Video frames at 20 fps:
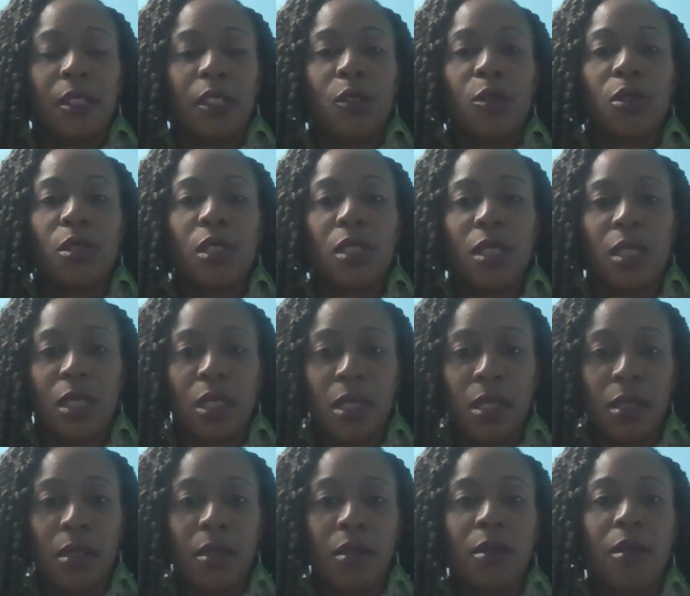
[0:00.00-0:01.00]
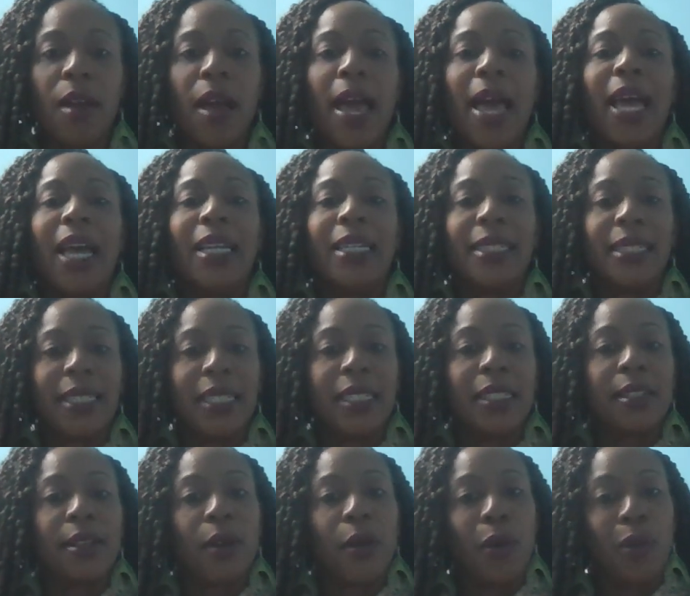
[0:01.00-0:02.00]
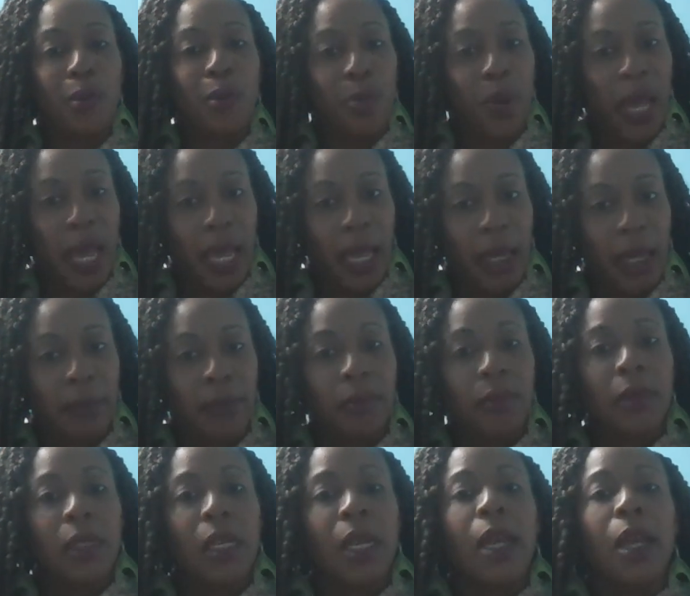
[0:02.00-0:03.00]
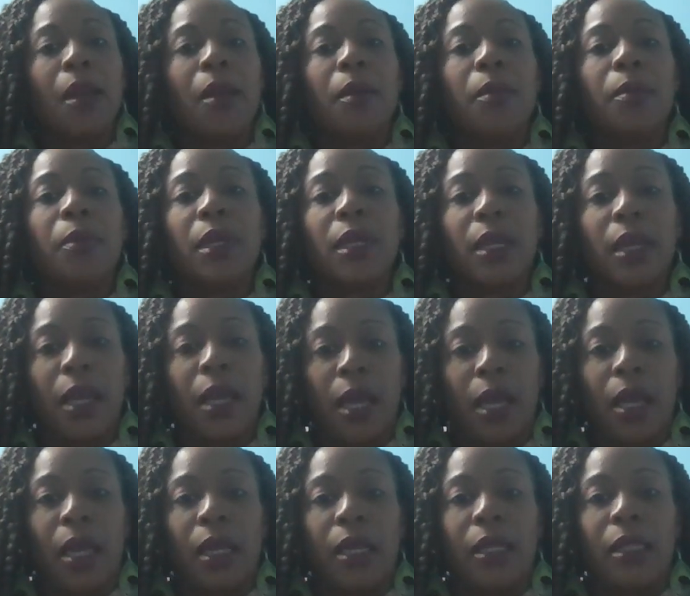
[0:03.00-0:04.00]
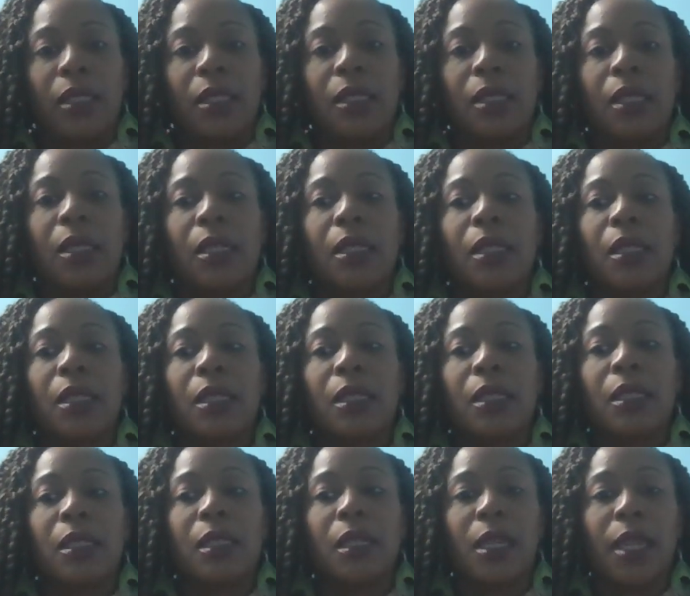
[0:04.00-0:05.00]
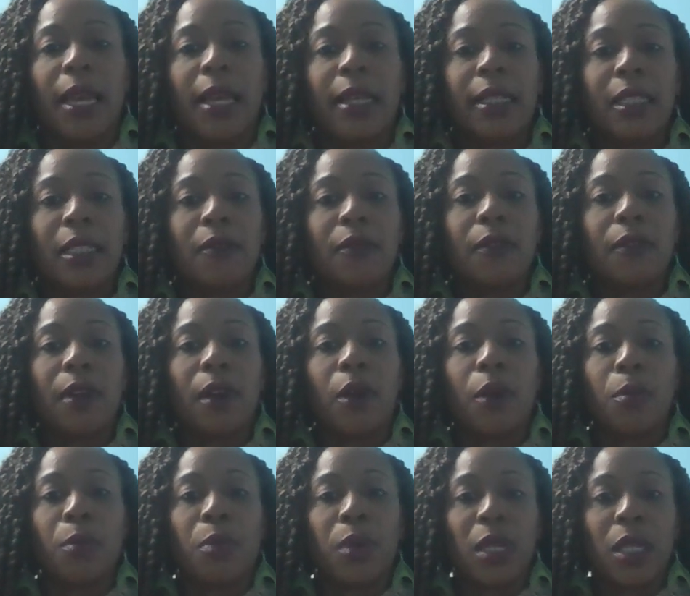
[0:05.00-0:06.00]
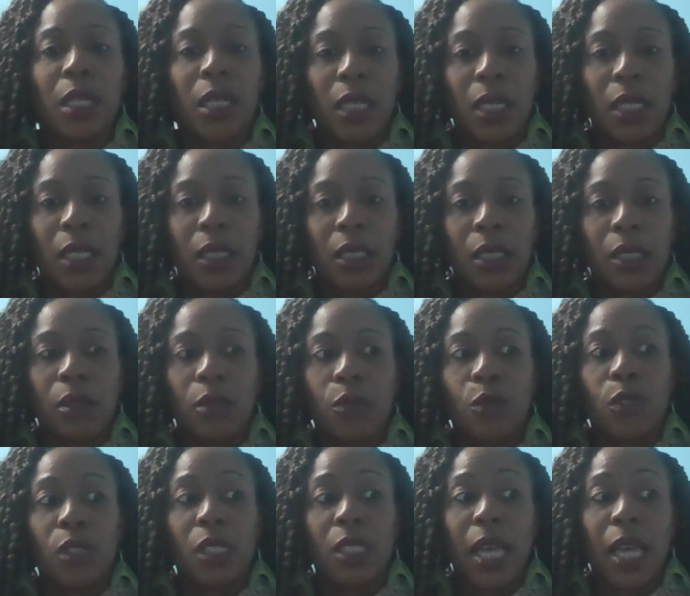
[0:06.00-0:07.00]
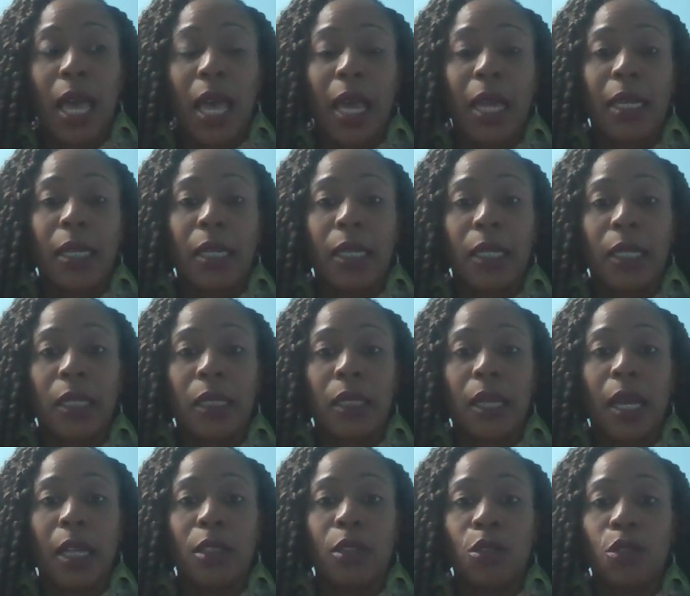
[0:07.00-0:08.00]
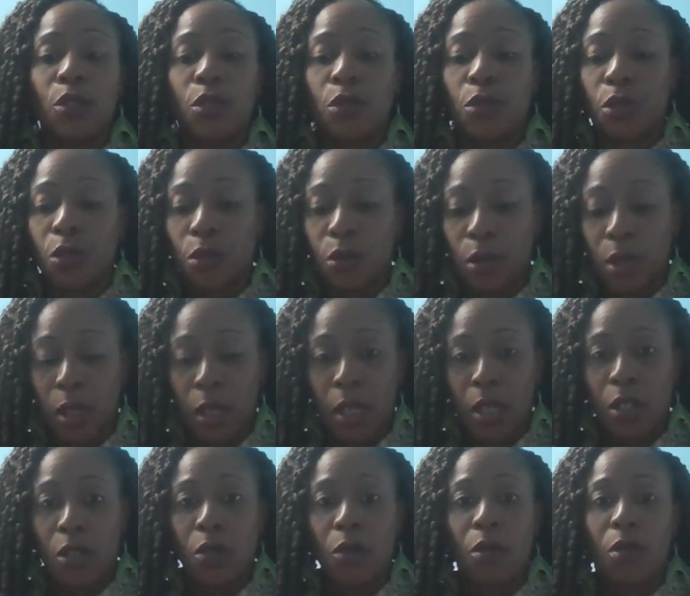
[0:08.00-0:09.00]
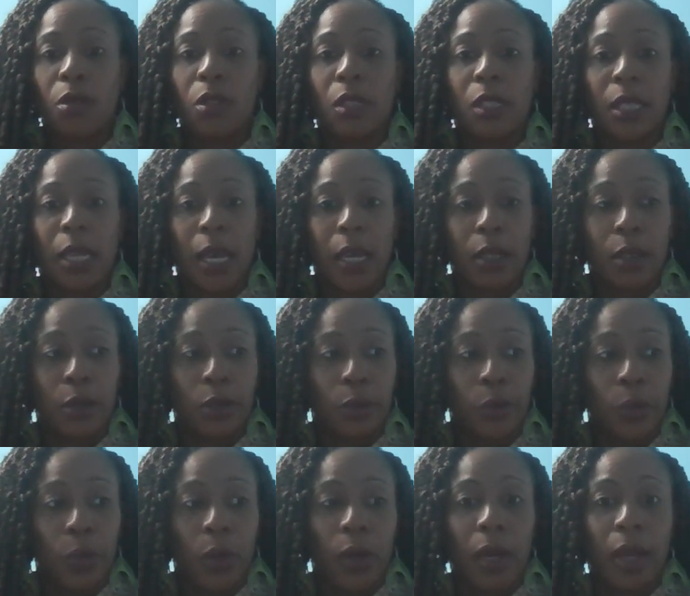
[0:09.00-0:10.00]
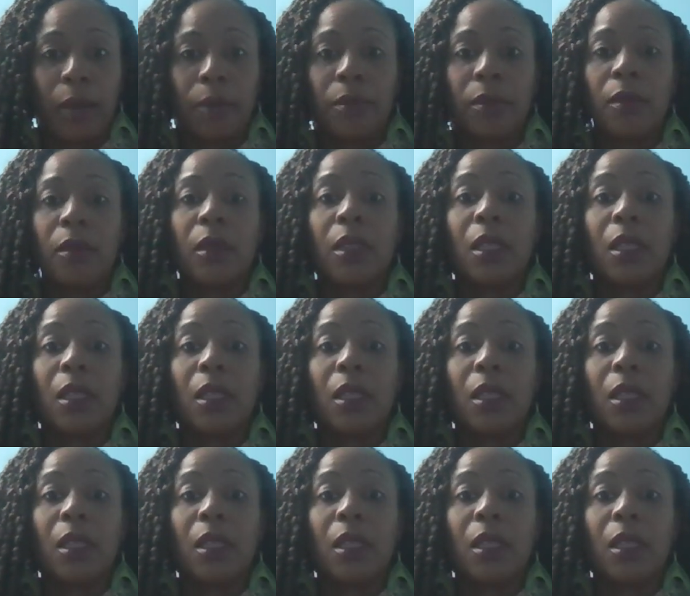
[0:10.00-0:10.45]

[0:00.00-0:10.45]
You still need to obey, because selective obedience, you deciding, God told you to do 2 things, you only decide to do 1,